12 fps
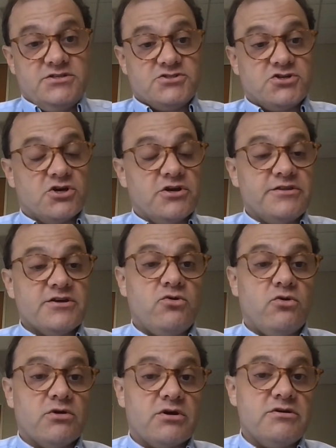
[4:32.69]
to turning the
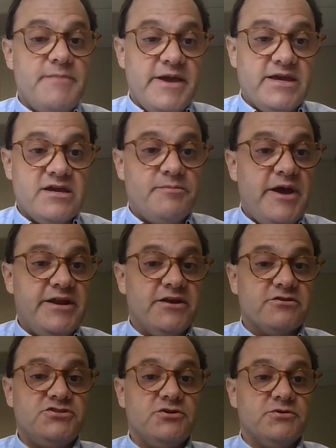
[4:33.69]
corner and making a
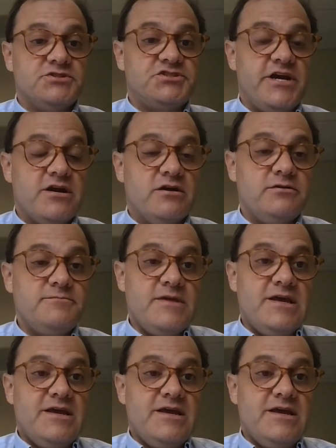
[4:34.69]
penny or two a share,